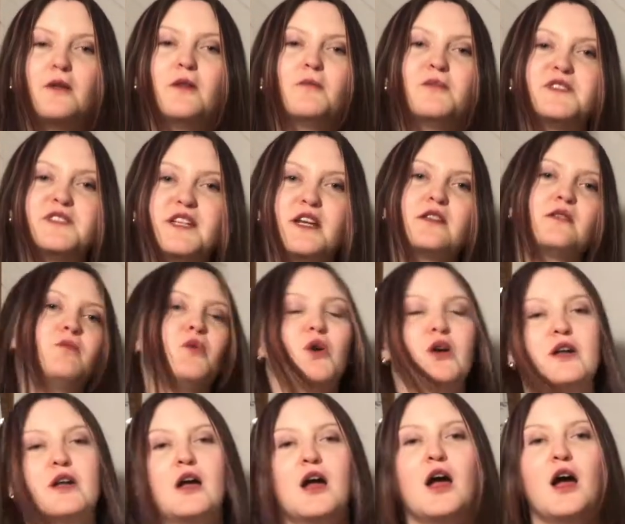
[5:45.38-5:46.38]
Beside the
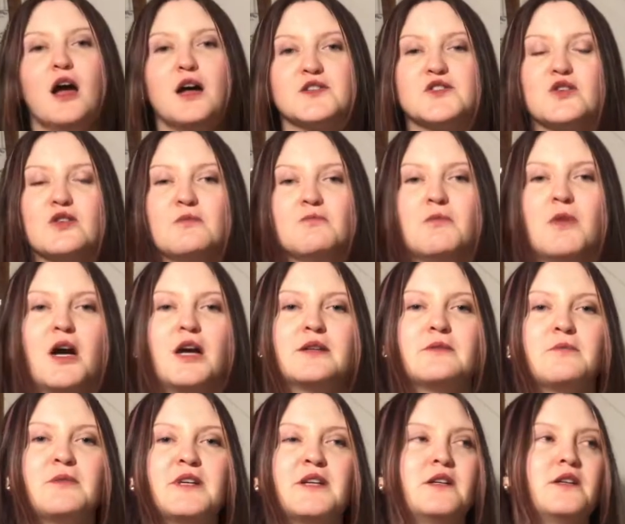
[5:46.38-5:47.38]
point, I don't
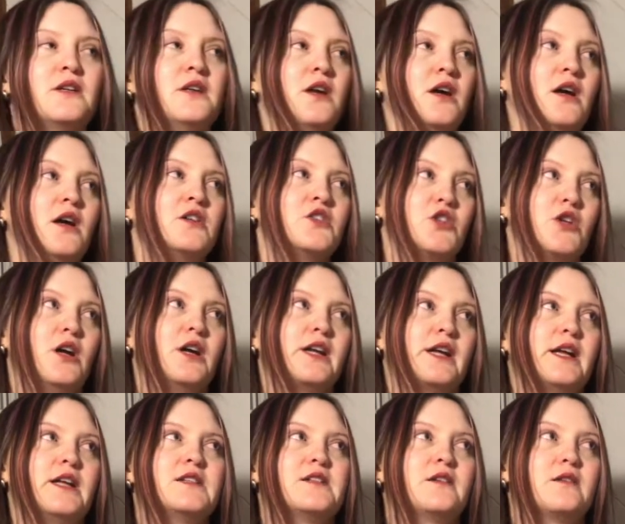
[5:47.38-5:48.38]
mind me a
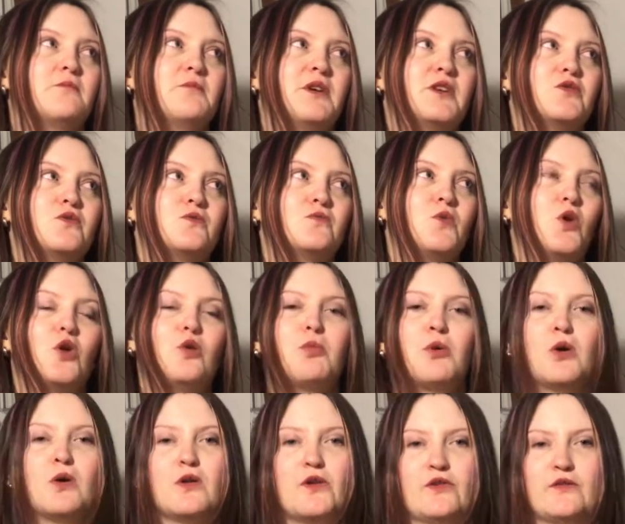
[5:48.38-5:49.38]
gigantic metal
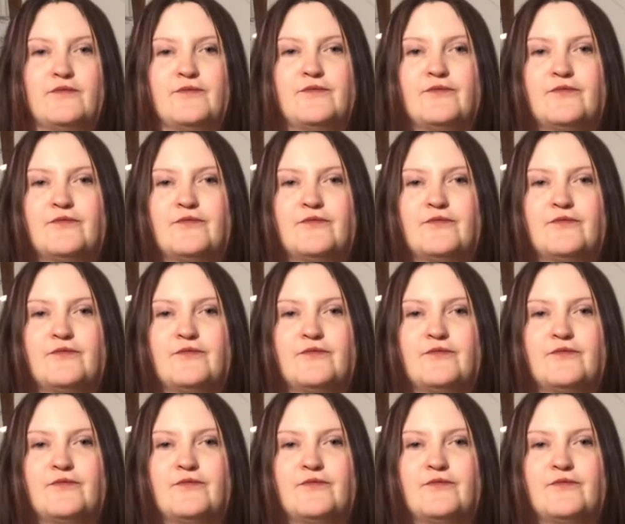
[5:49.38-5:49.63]
robot.